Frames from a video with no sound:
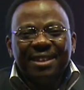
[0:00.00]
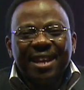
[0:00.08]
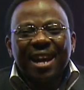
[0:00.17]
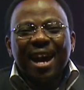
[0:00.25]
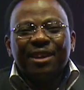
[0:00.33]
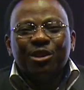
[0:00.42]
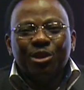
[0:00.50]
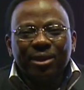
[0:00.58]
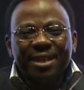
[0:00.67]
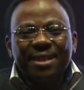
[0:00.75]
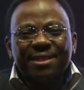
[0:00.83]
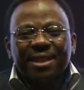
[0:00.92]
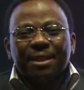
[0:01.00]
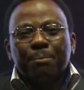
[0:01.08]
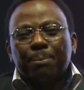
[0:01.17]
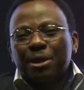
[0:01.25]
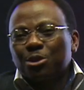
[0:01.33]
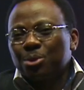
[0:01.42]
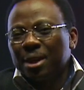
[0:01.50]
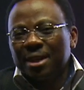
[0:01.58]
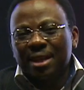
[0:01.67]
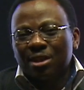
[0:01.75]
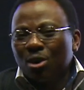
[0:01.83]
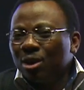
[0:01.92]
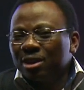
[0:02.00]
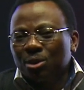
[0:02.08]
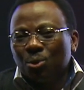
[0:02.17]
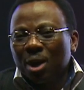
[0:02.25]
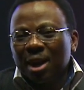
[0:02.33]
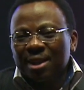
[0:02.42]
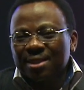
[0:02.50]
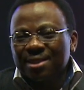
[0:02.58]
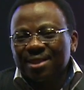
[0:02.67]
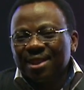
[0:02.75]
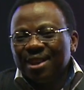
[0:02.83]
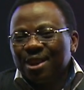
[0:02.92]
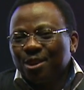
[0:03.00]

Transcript: they are not easily persuaded otherwise.